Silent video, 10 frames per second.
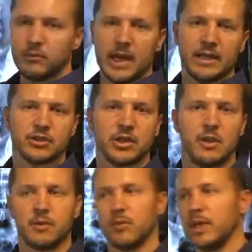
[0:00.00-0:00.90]
in bad
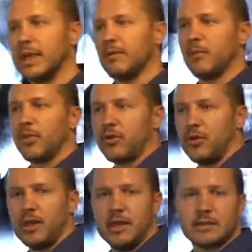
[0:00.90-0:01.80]
shape, can we give him
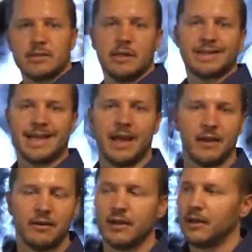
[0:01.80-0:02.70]
30 instead of
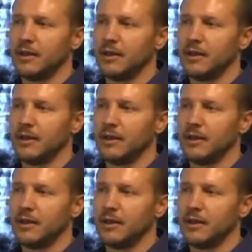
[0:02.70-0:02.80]
10?